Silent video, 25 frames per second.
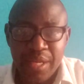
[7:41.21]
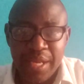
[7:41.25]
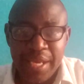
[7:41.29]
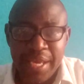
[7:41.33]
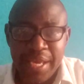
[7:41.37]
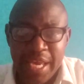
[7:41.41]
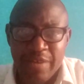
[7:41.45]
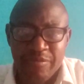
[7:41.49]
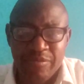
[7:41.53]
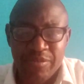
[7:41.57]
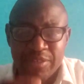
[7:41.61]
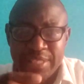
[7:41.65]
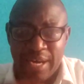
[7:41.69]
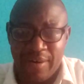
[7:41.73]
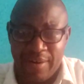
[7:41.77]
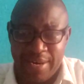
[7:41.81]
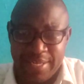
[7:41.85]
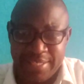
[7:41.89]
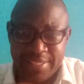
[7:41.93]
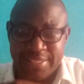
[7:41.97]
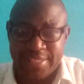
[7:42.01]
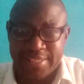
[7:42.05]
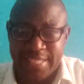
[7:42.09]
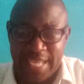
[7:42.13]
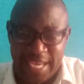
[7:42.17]
even
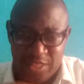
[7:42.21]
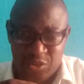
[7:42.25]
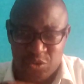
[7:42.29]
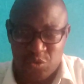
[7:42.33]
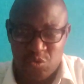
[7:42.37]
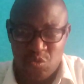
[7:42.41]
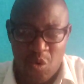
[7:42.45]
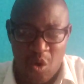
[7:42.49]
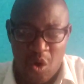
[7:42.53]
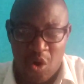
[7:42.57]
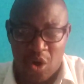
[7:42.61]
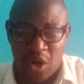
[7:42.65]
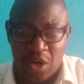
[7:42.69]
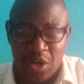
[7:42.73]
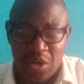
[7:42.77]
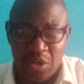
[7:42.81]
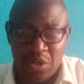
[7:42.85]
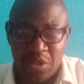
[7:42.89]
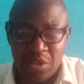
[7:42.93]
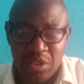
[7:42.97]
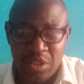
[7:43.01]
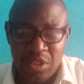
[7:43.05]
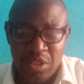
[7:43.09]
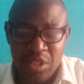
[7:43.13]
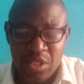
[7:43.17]
our research work,
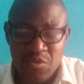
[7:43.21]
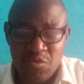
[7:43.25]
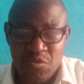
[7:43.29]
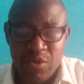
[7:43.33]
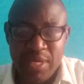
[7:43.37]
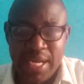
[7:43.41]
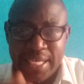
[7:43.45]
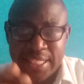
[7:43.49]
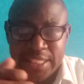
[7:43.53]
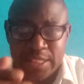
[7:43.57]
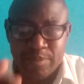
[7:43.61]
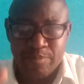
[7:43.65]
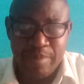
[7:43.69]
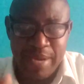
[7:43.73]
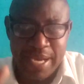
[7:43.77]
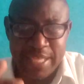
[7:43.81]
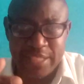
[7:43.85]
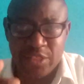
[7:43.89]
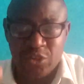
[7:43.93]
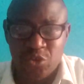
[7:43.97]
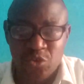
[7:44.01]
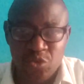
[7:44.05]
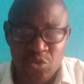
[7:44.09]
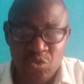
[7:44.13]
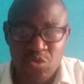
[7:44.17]
we
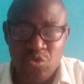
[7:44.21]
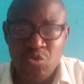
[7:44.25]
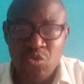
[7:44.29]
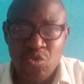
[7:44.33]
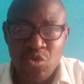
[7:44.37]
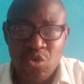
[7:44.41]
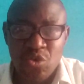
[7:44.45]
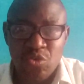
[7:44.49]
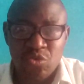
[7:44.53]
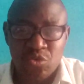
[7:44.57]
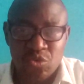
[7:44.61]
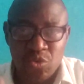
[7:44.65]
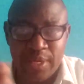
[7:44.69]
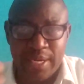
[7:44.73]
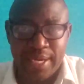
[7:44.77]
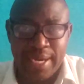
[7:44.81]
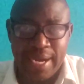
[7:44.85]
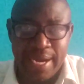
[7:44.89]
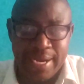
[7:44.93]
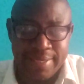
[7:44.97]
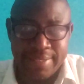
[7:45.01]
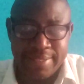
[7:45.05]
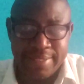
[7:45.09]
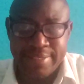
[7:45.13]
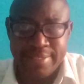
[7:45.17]
expect you to
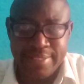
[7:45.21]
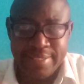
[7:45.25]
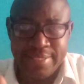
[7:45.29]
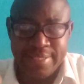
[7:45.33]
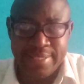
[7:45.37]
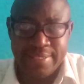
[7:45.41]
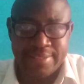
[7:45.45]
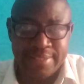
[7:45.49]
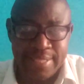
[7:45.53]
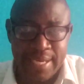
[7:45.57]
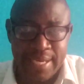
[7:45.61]
carry it